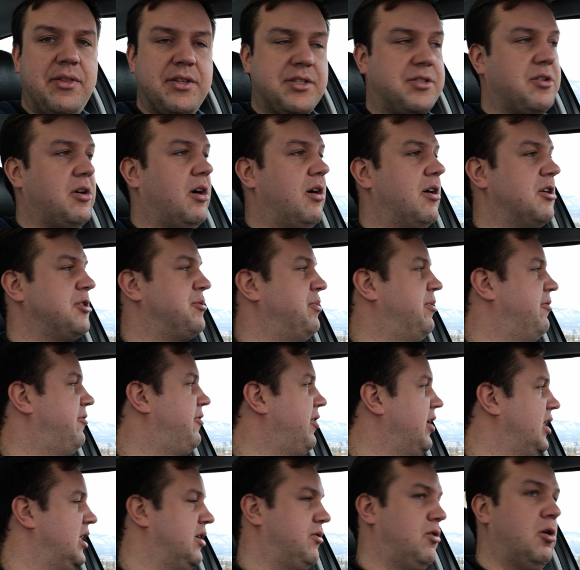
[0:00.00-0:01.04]
this car has been
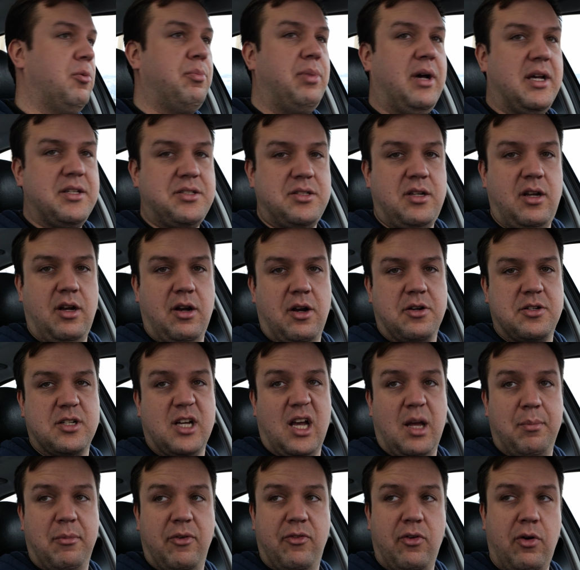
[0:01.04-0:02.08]
fairly robust in our
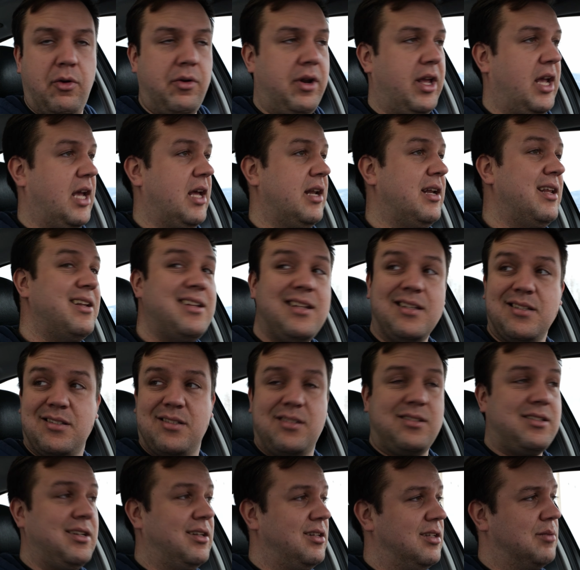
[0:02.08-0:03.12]
time of owning it, it is
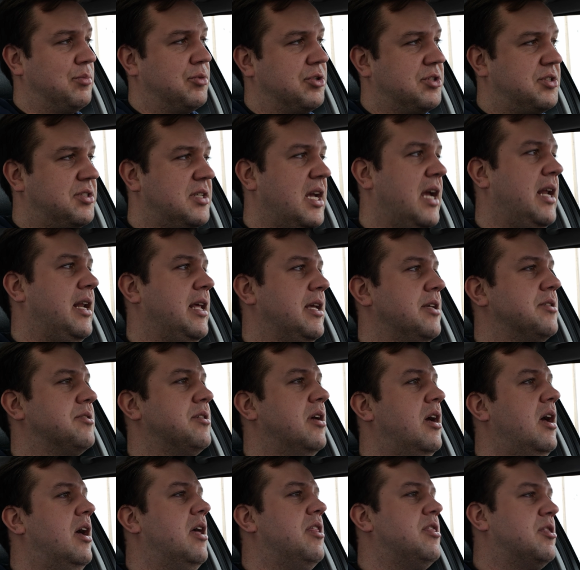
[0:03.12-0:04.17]
still a Mercedes.
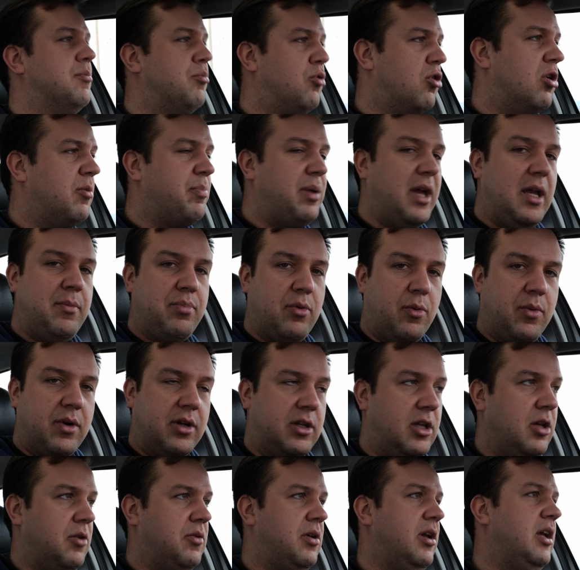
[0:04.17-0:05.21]
The more
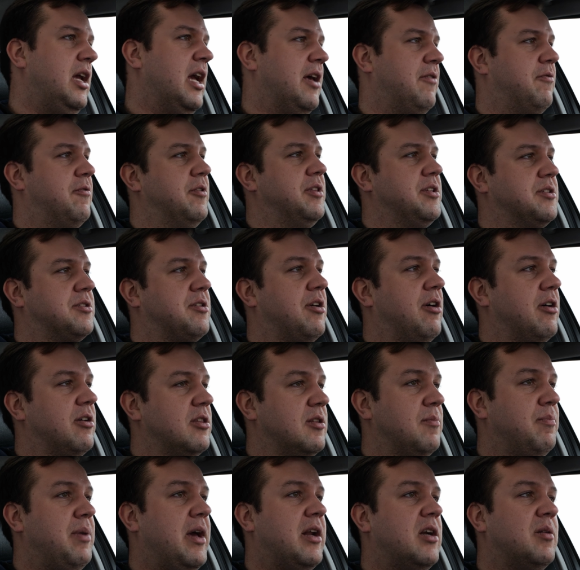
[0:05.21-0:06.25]
paperwork you can get for this car, the
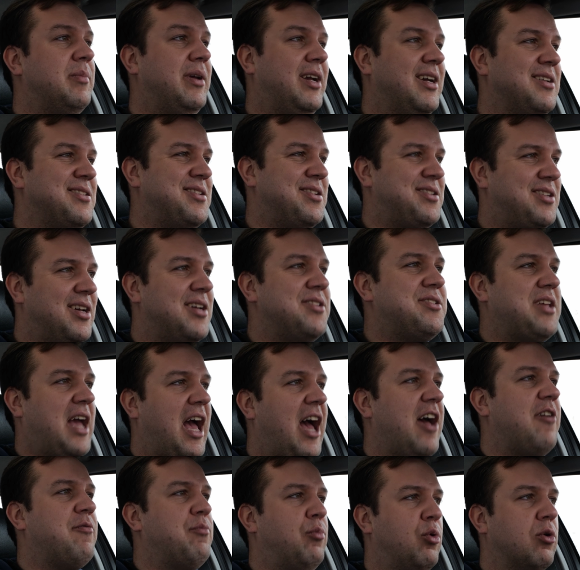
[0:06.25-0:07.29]
better, because it does
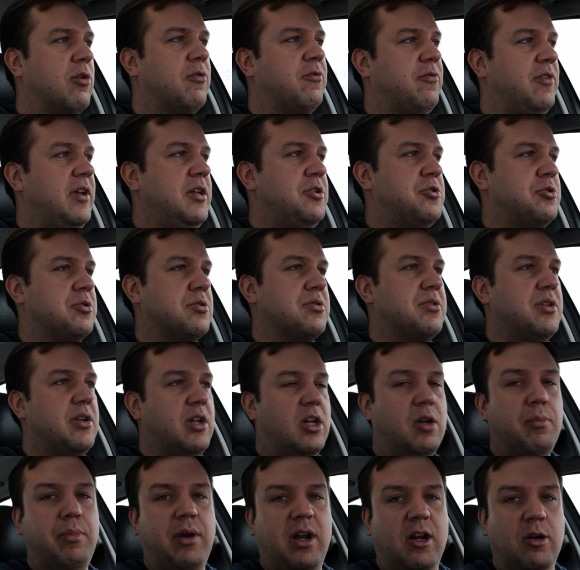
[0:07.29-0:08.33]
have more features than a
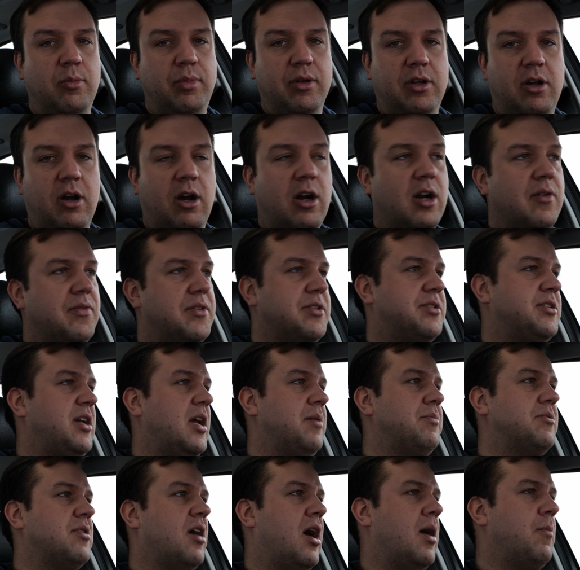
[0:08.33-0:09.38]
comparable car of the
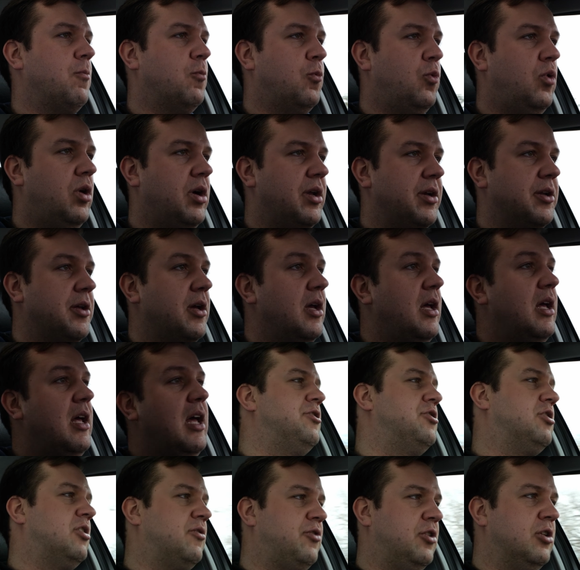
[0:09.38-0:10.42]
same time would.
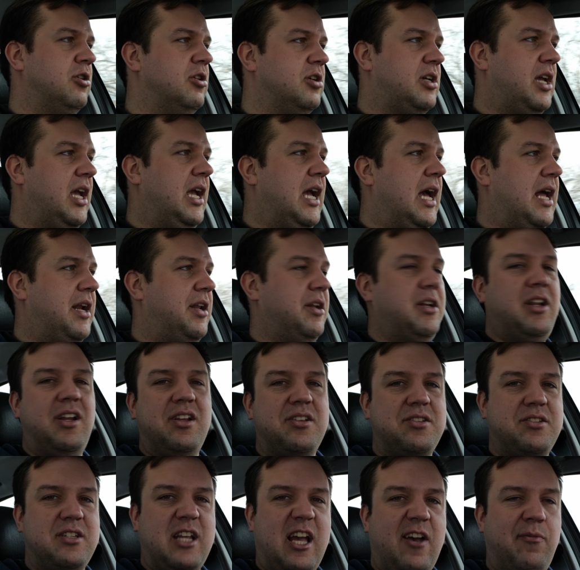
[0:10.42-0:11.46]
So if you're looking at it and it
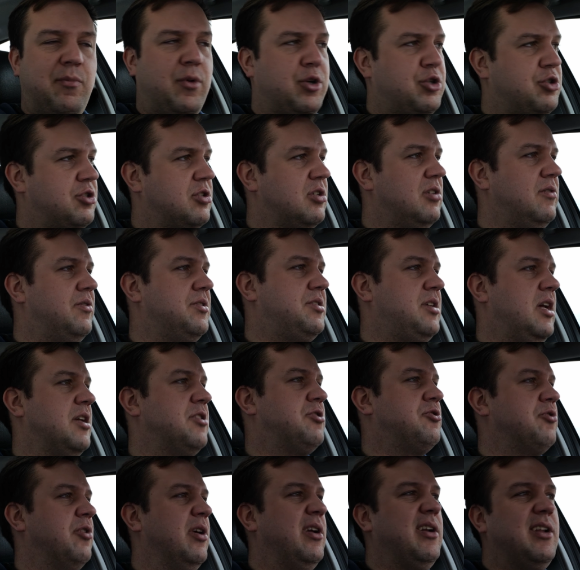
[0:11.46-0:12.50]
doesn't have much service
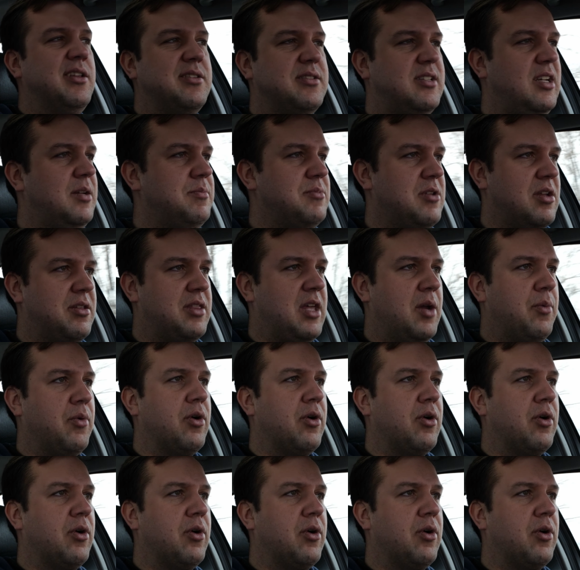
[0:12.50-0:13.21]
history and it seems like they